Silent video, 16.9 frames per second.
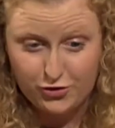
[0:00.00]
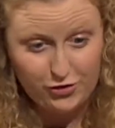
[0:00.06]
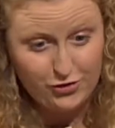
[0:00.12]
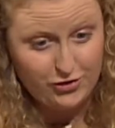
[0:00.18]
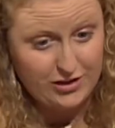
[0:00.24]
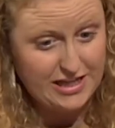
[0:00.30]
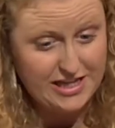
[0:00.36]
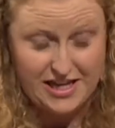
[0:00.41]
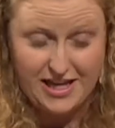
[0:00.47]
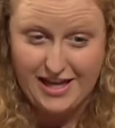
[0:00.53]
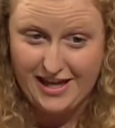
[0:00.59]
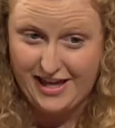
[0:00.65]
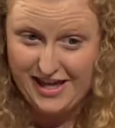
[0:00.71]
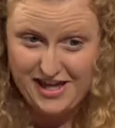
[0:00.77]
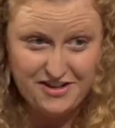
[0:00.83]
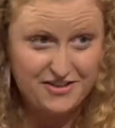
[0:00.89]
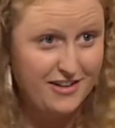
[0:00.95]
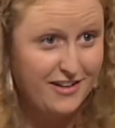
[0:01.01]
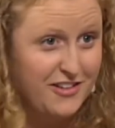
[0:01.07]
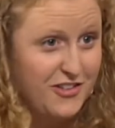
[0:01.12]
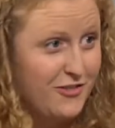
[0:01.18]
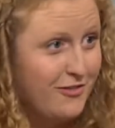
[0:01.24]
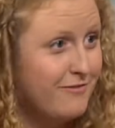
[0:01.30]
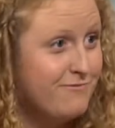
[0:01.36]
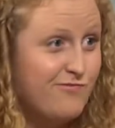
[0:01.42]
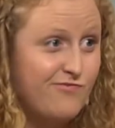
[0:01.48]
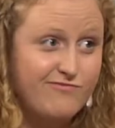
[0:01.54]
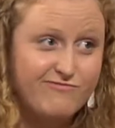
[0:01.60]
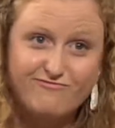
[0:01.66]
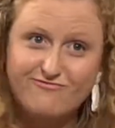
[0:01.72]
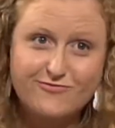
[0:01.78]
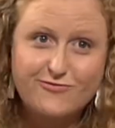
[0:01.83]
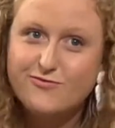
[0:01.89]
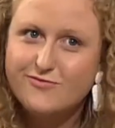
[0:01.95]
curly-headed
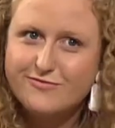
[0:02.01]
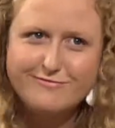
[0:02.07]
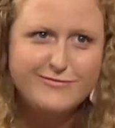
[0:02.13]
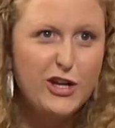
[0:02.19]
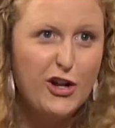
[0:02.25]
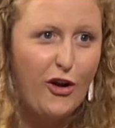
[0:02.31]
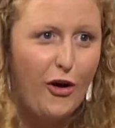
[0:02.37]
you